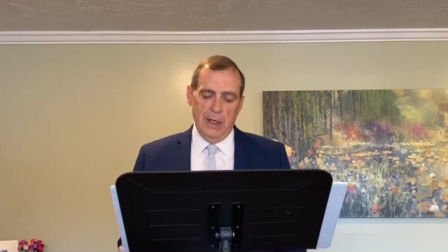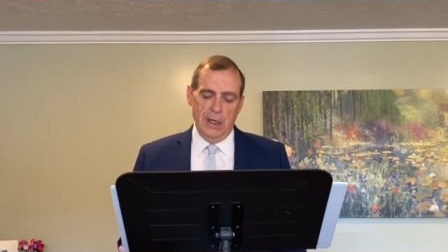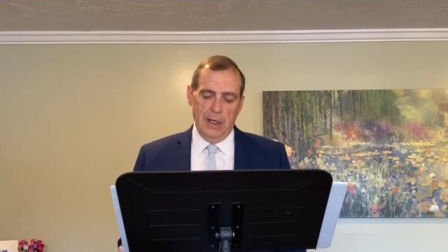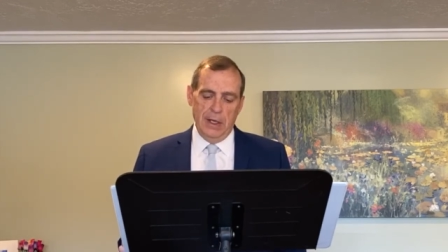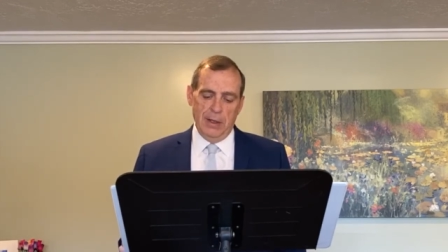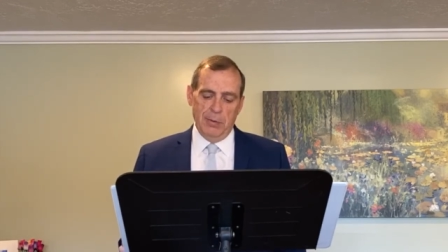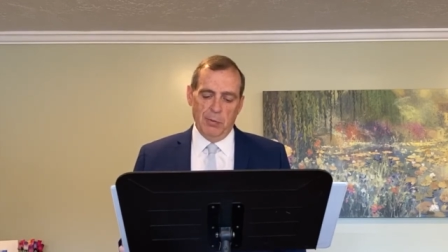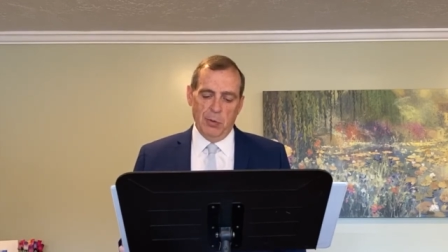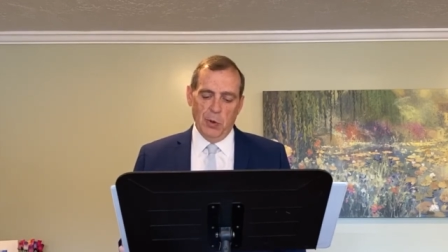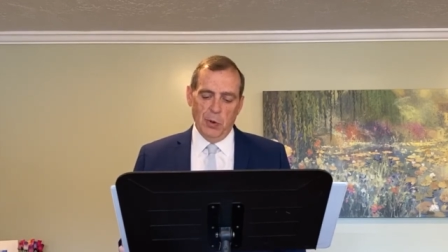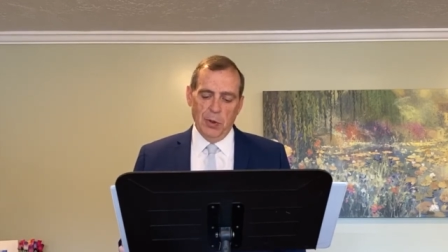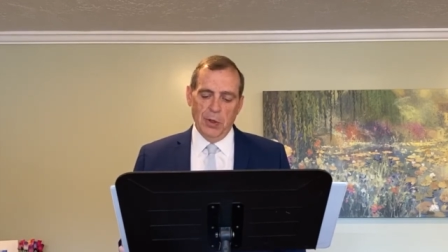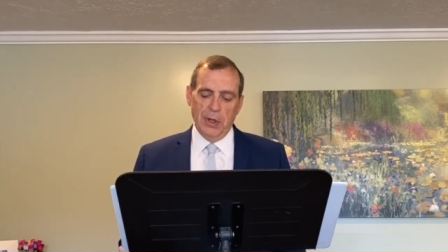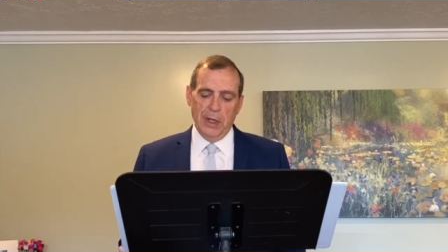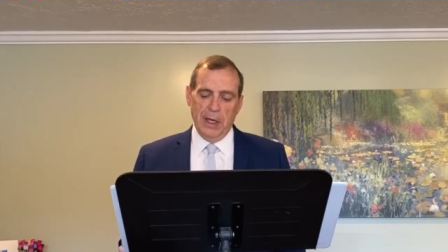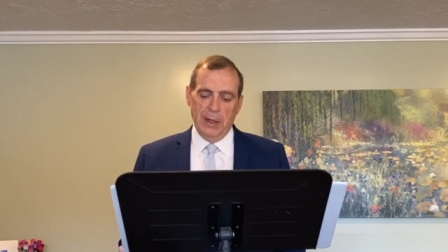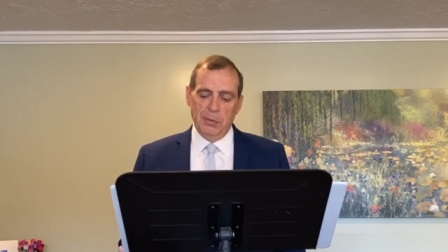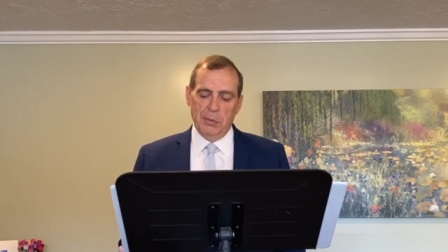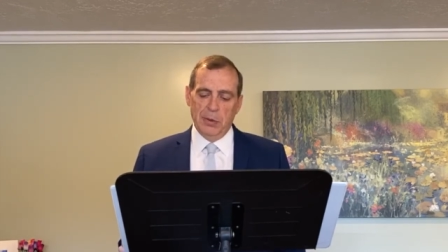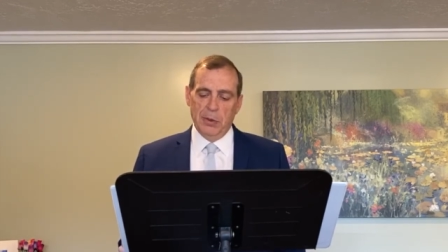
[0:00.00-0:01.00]
He bore
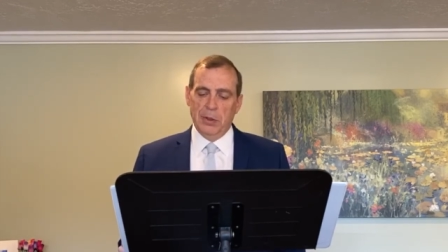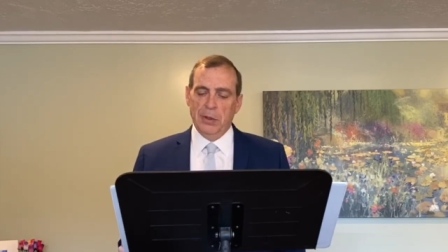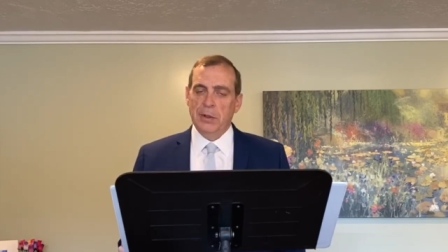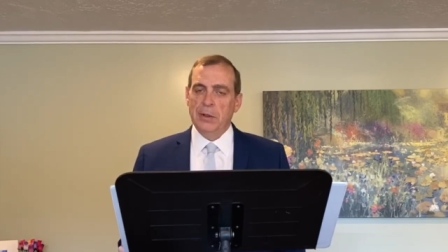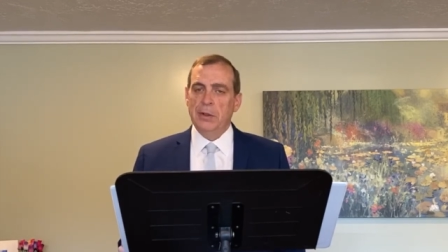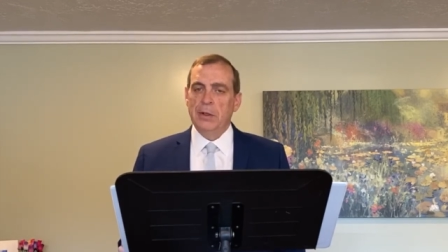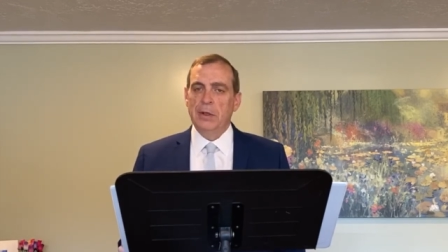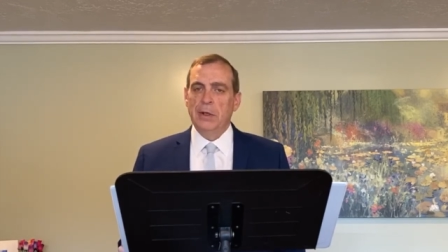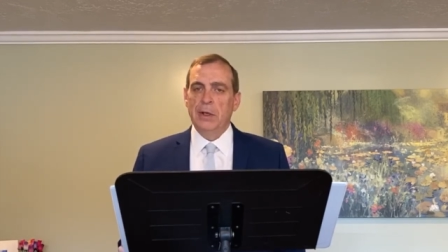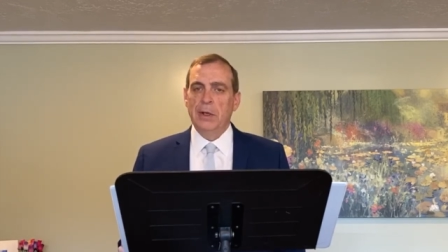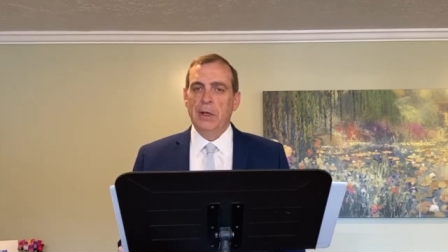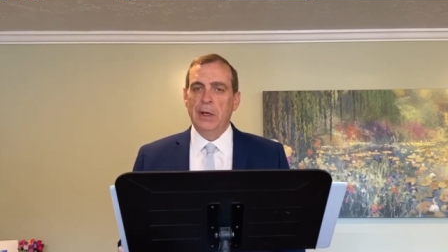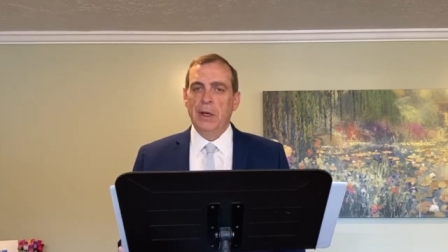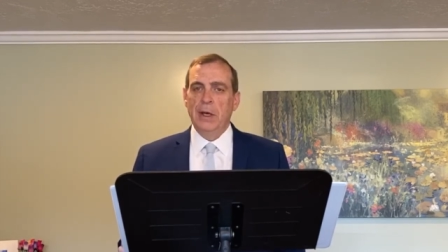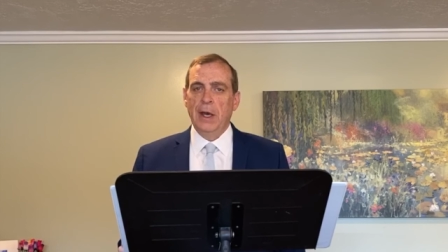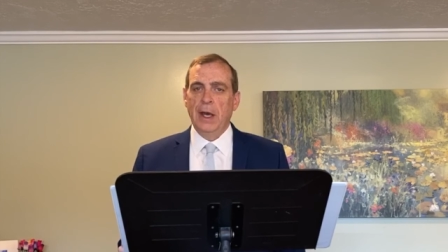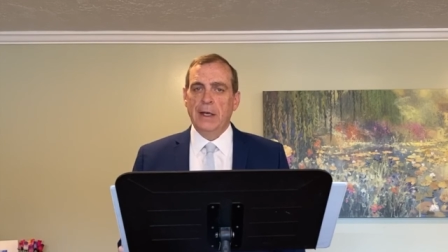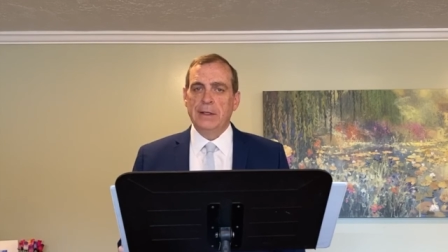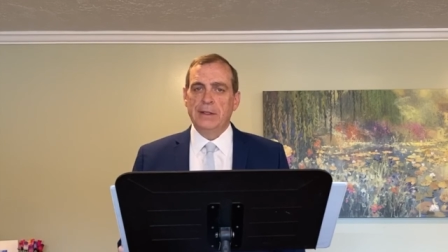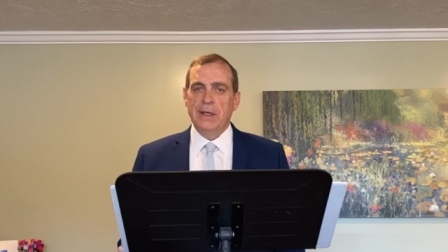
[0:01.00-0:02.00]
that burden,
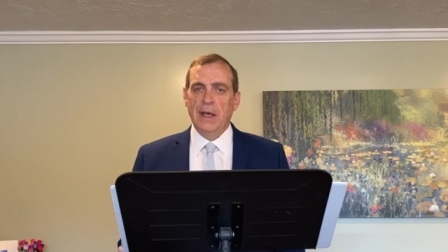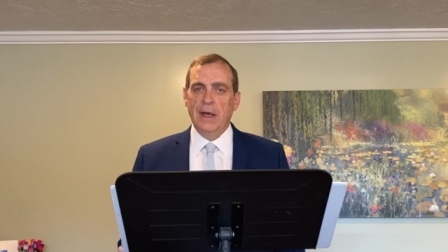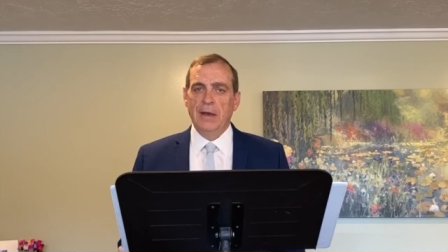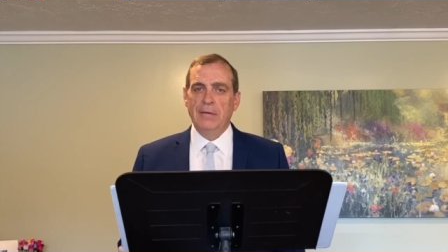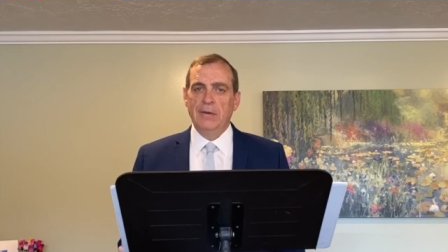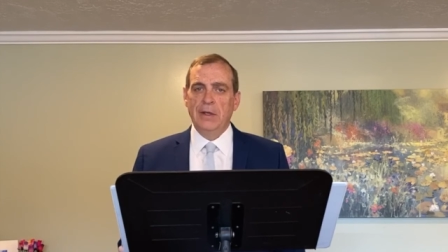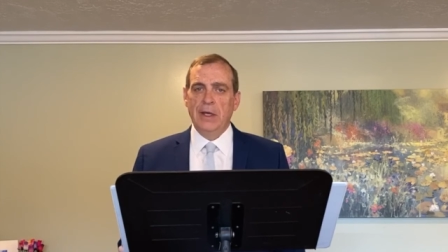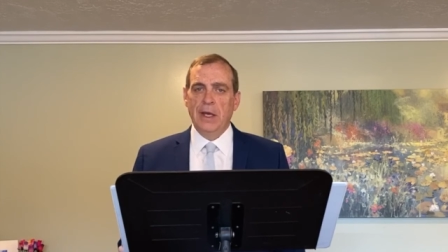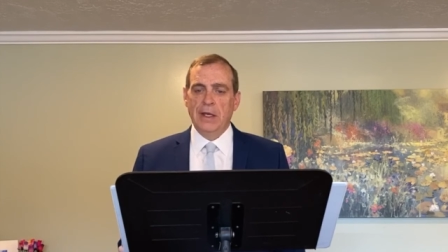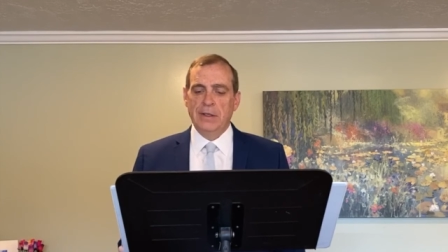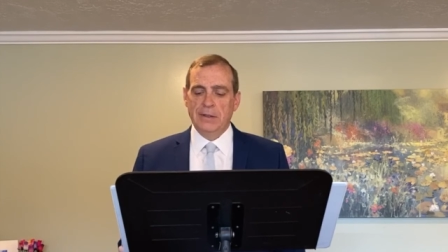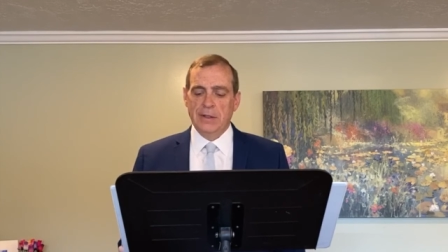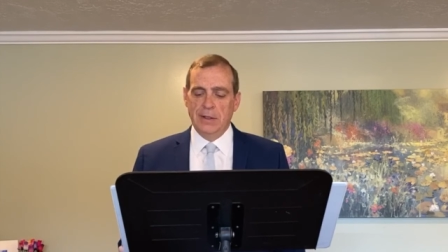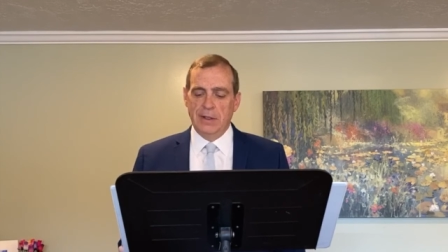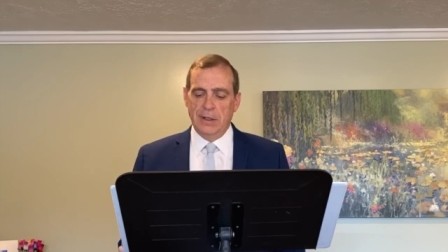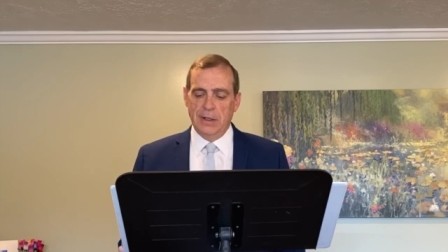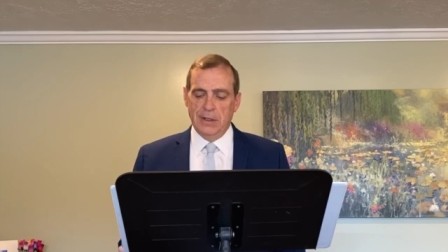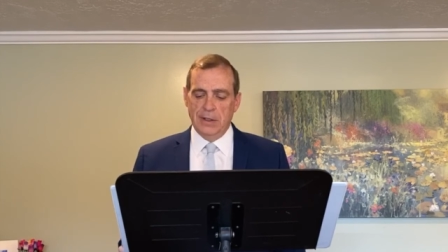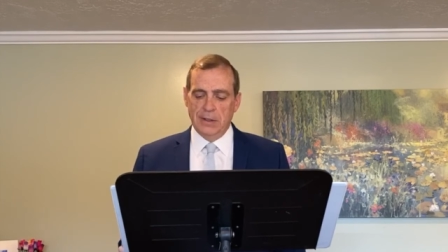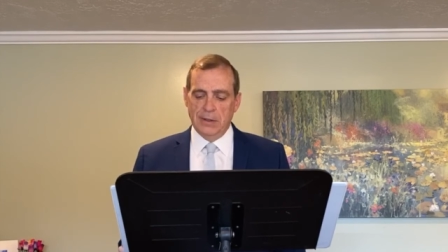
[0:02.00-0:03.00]
as heavy as it
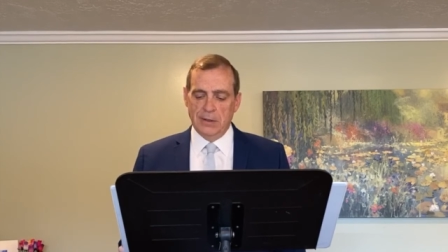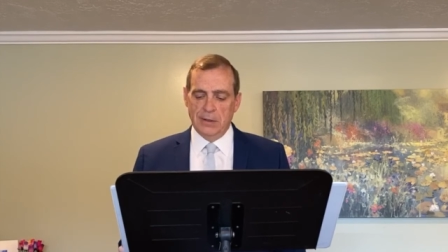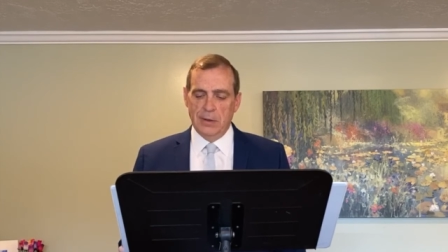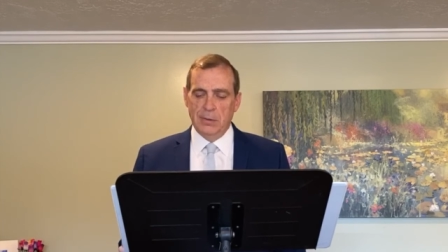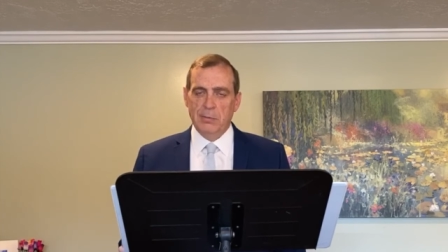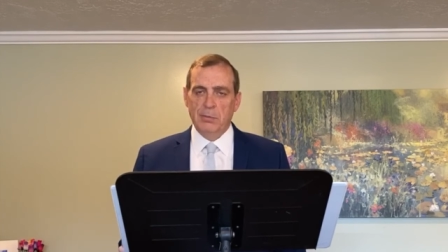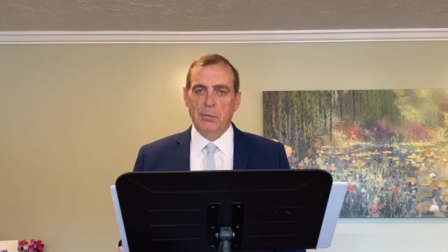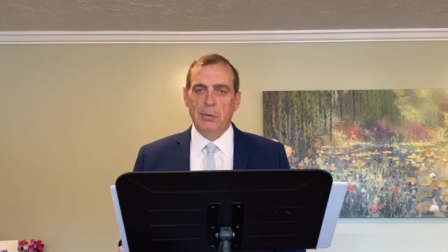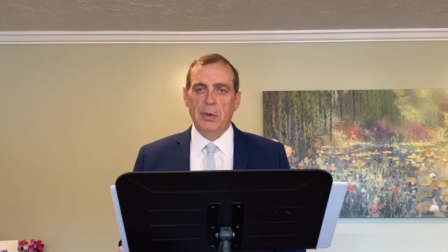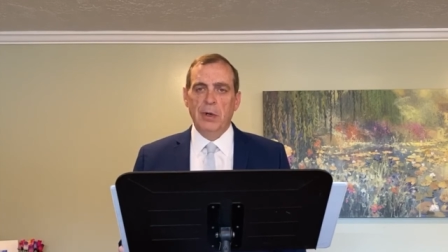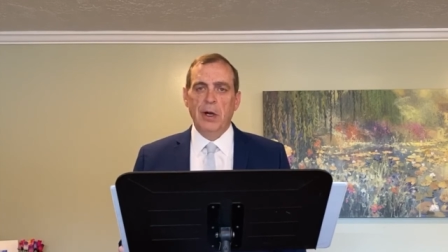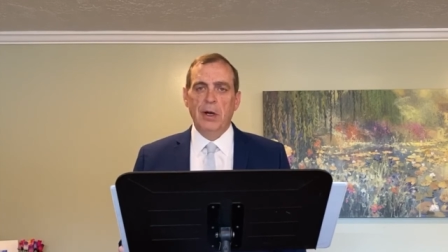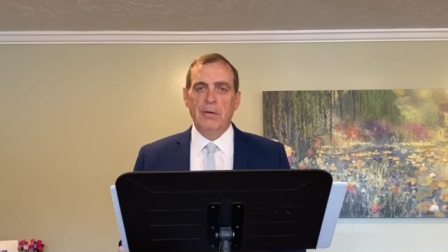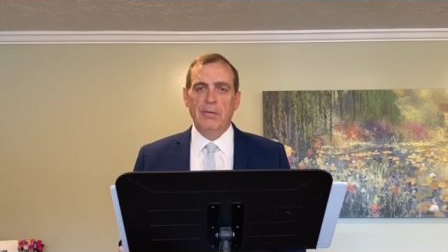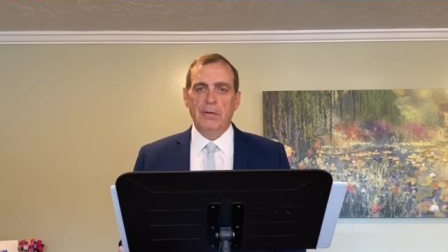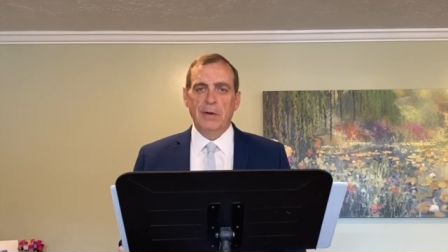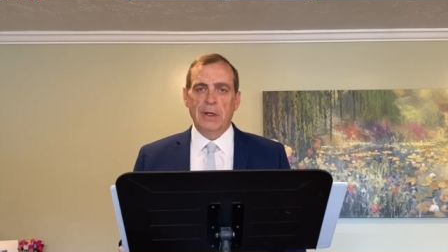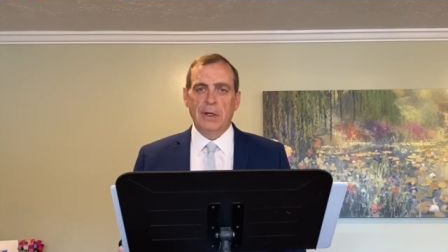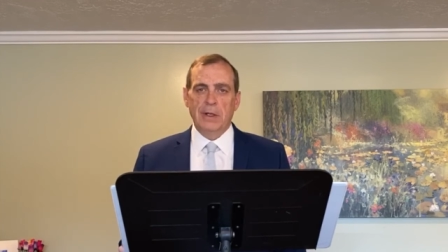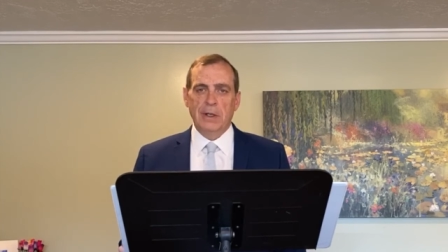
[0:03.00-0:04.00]
is,
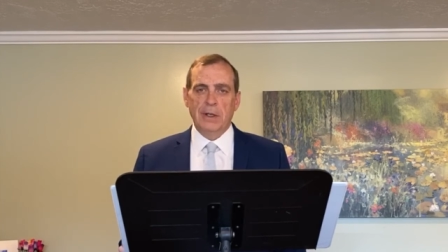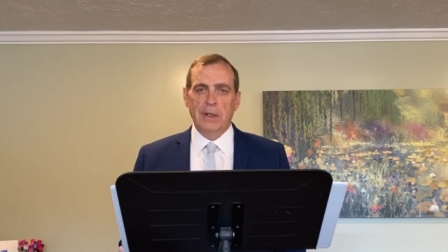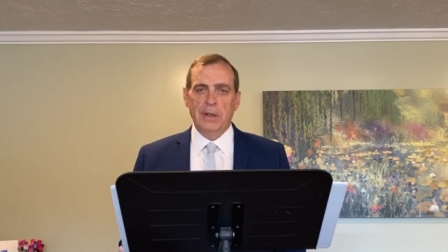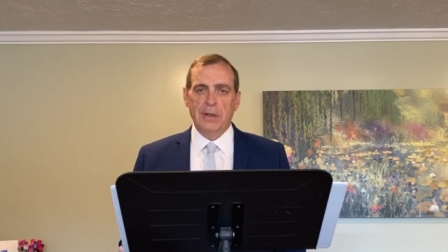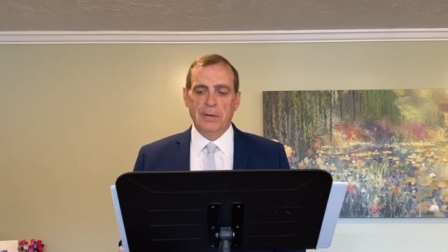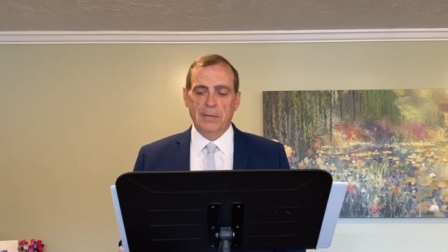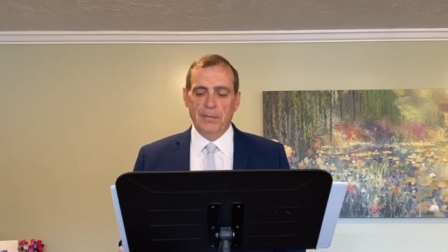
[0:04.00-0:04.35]
perfectly.